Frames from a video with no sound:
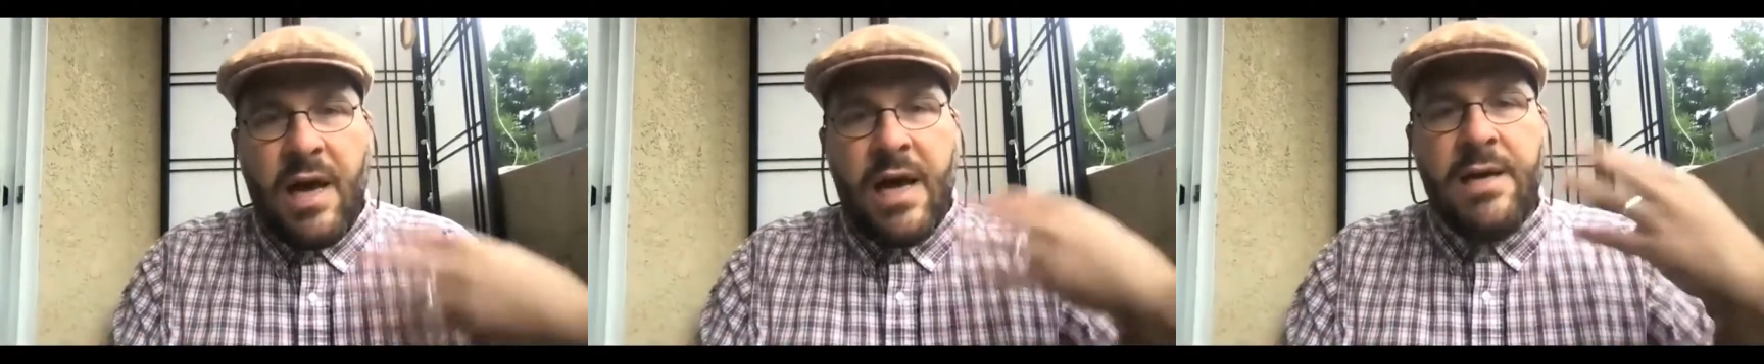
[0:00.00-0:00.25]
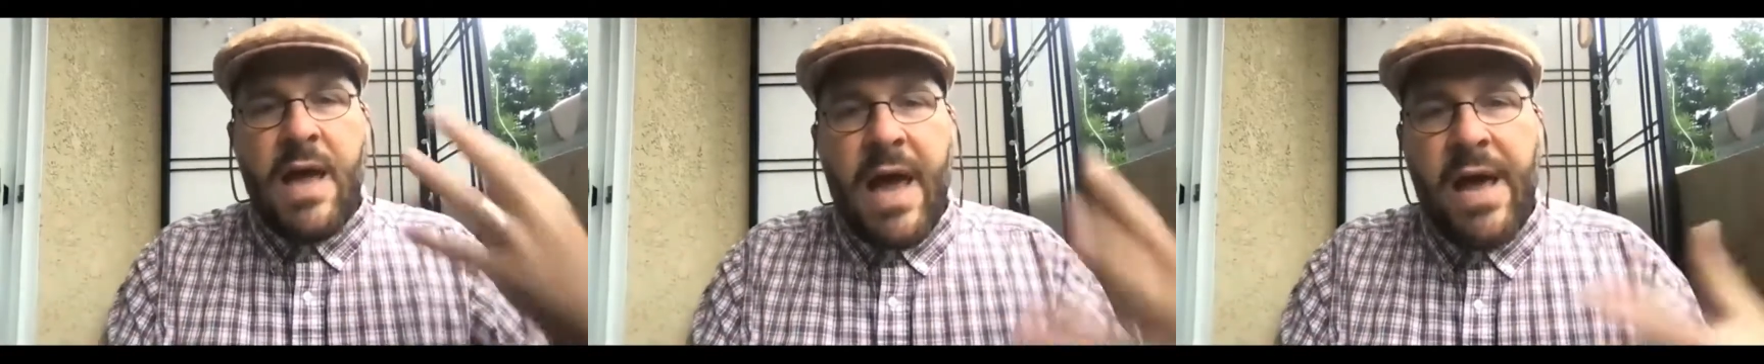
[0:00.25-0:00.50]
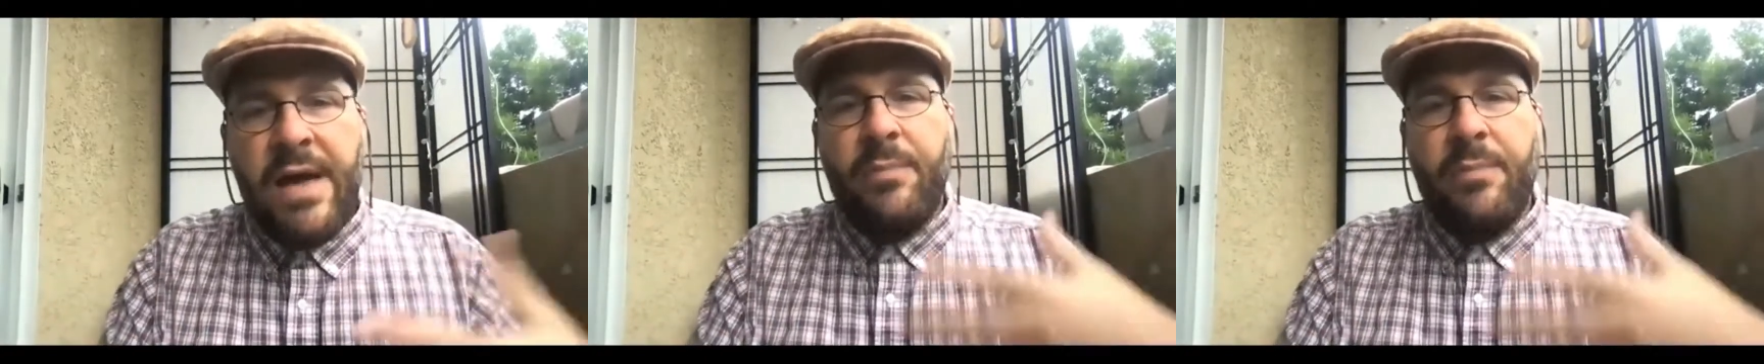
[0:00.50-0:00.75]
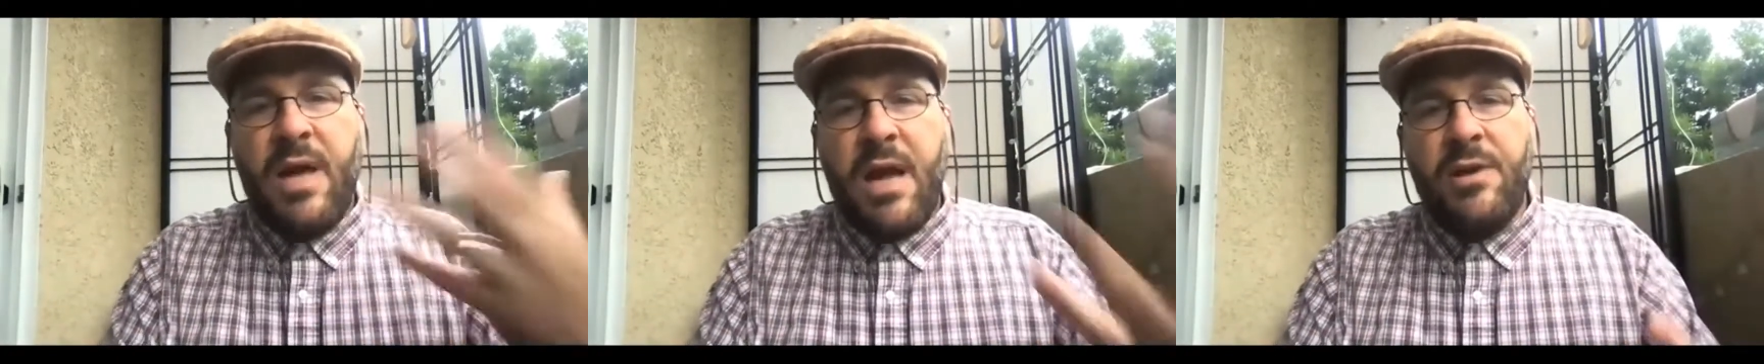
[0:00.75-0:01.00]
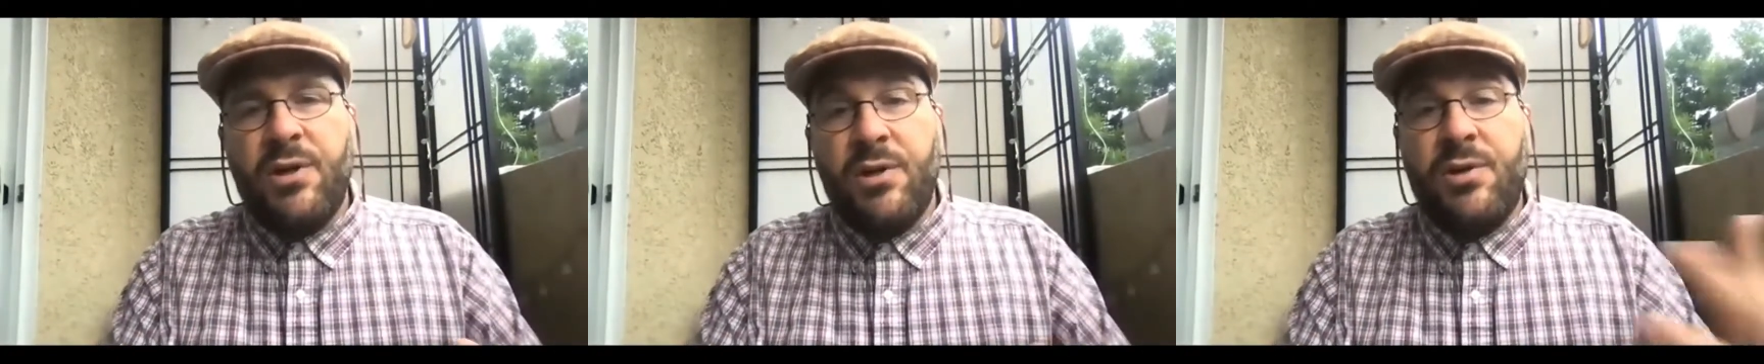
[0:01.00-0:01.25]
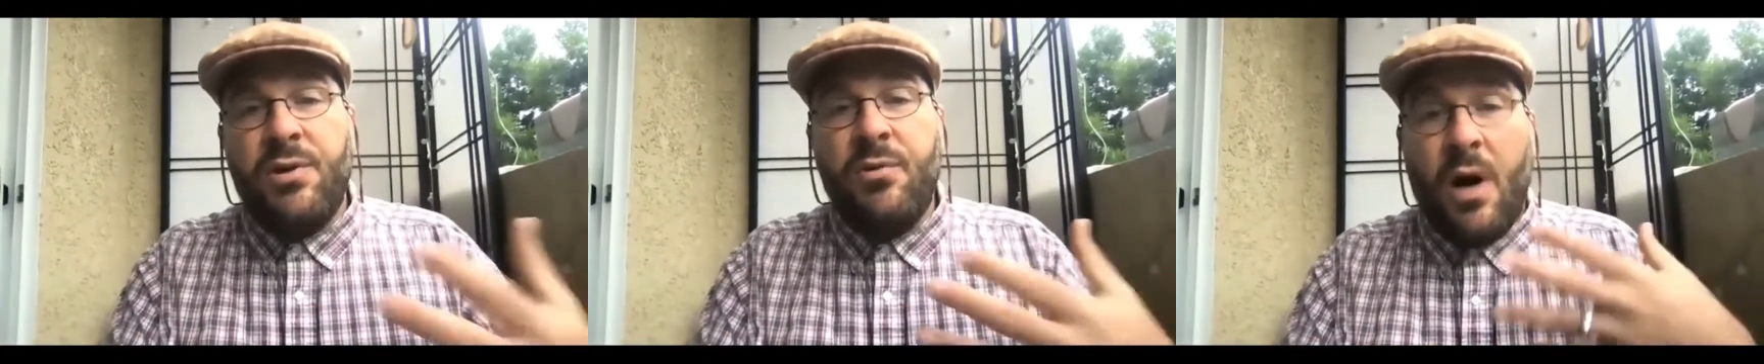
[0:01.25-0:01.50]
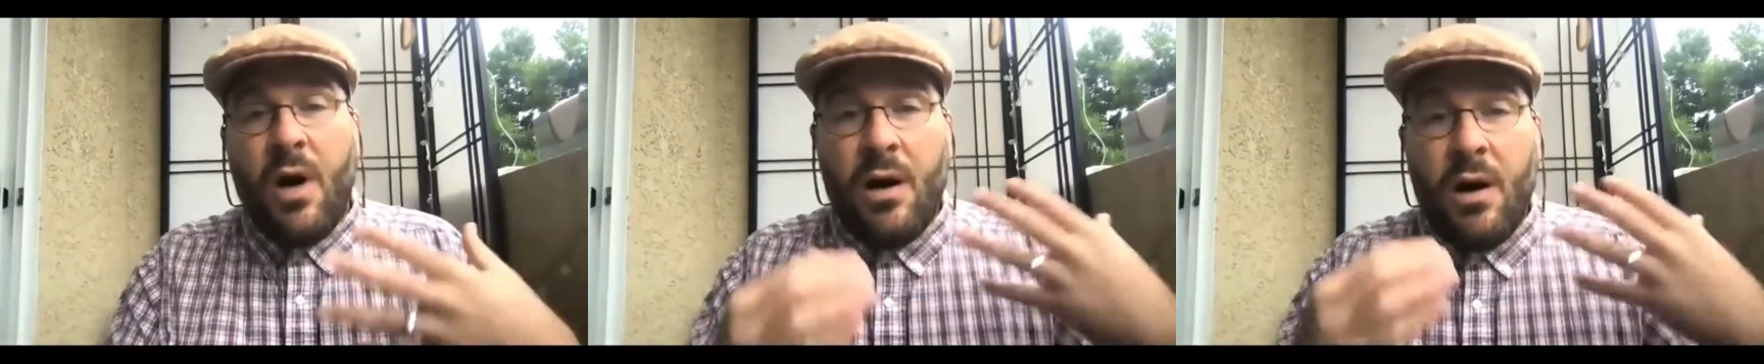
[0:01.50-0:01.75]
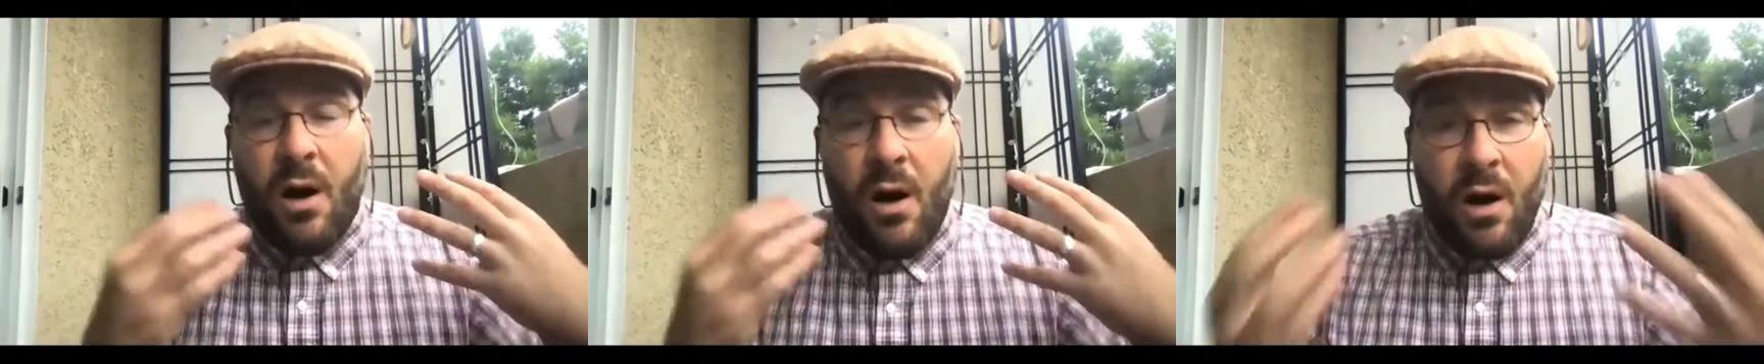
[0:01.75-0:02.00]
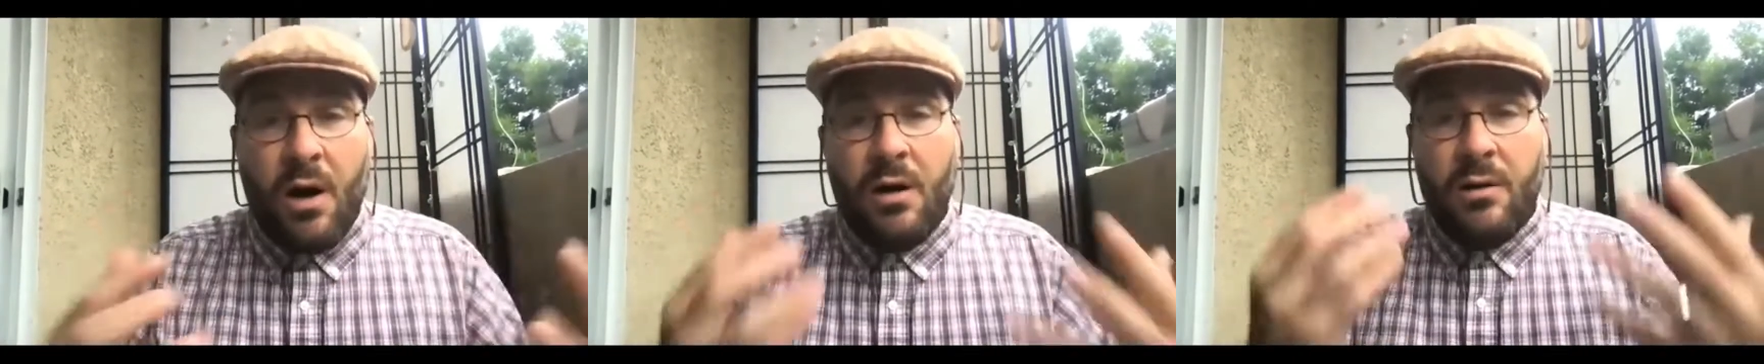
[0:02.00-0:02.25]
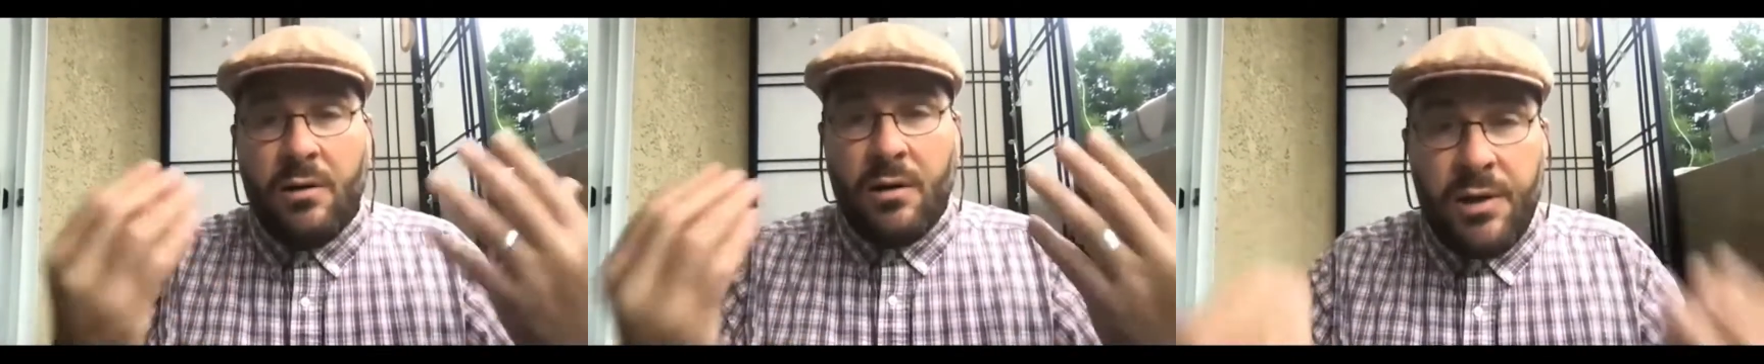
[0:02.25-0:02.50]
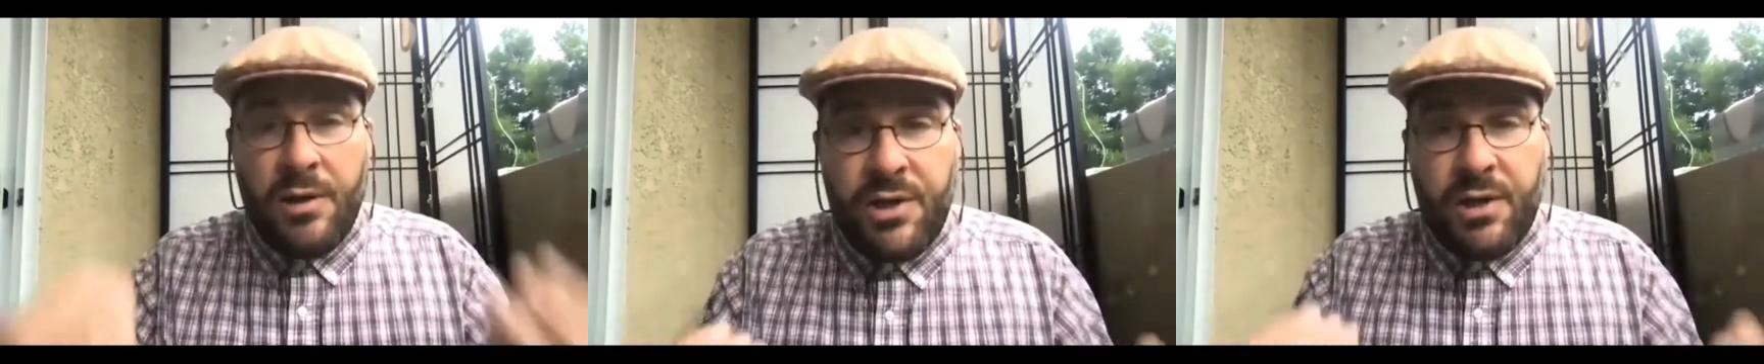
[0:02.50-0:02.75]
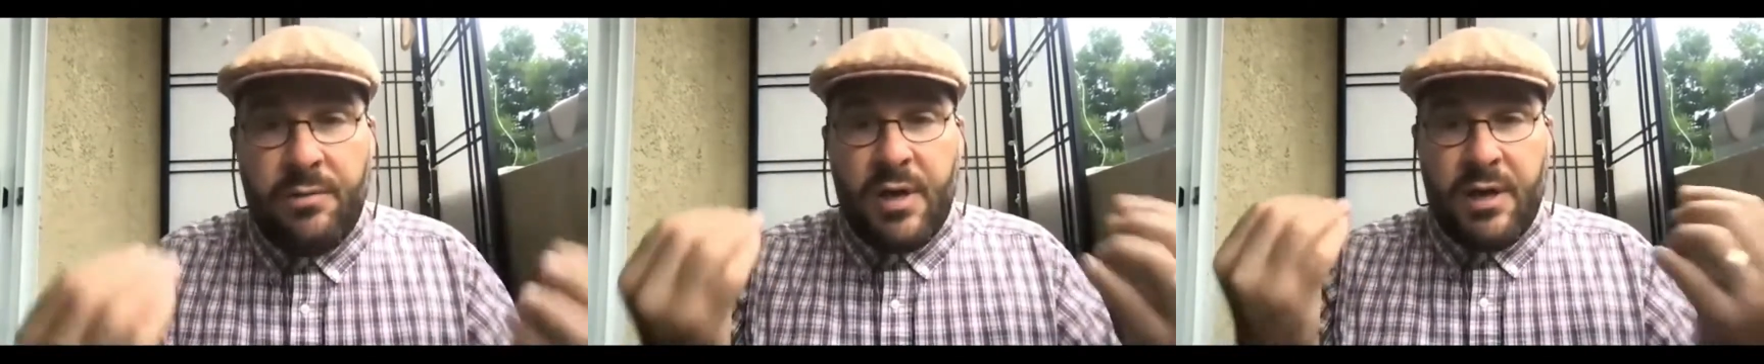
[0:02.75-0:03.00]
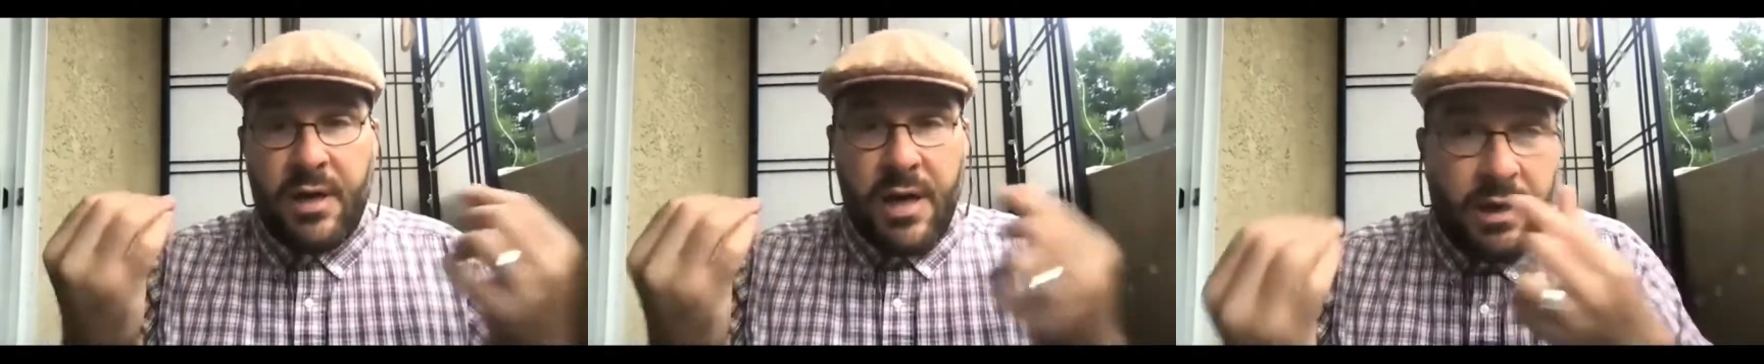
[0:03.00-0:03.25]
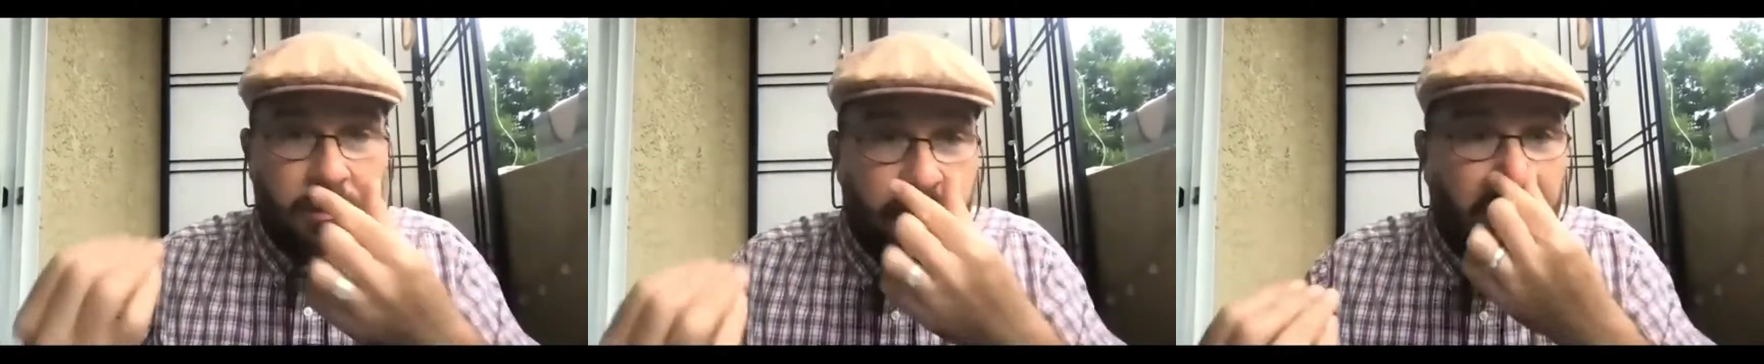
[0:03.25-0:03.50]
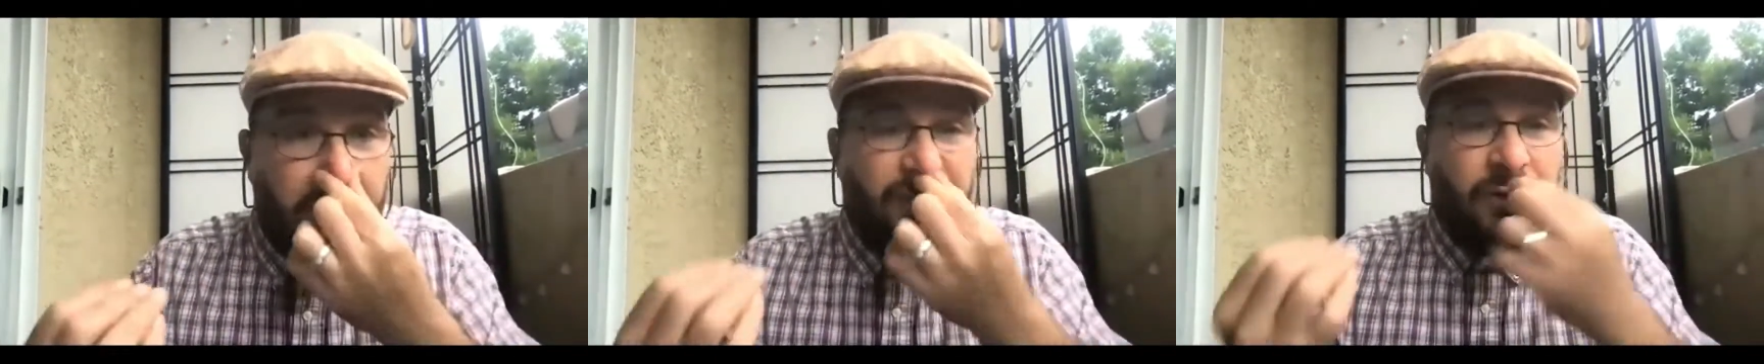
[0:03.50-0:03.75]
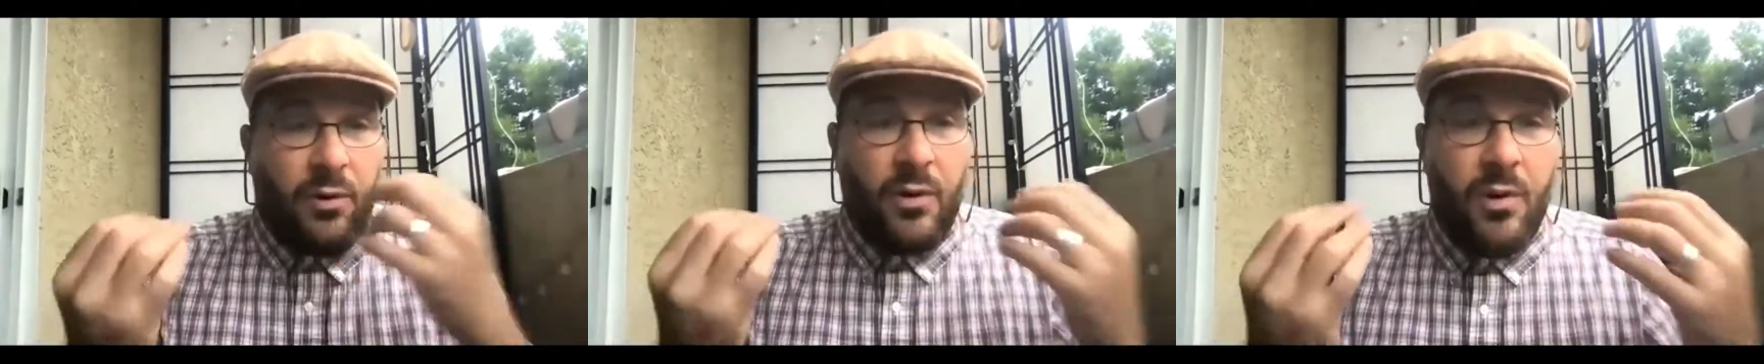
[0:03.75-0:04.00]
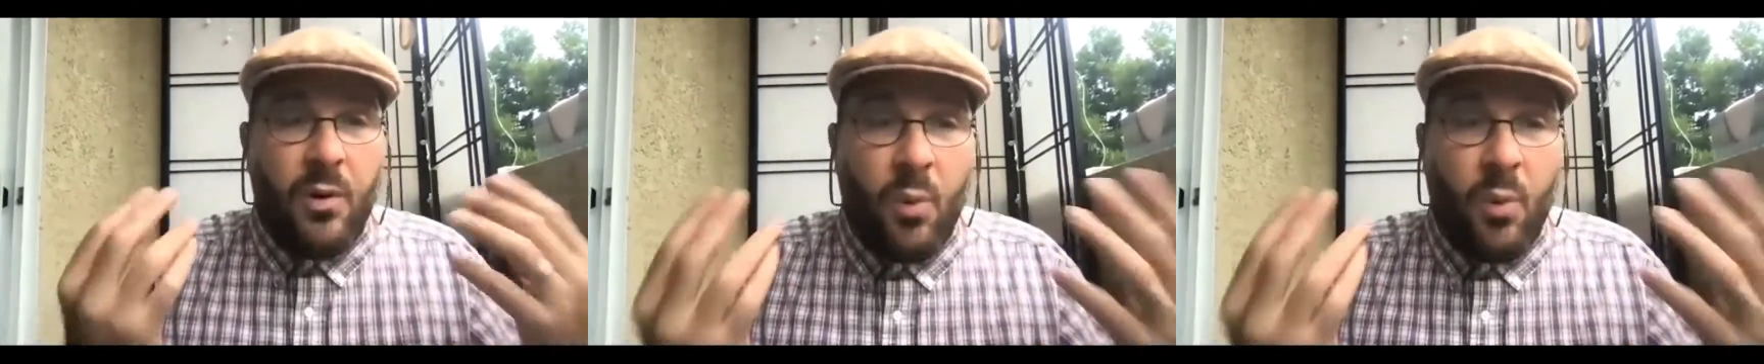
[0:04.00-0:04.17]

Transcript: and adaptation to all legitimate and meaningful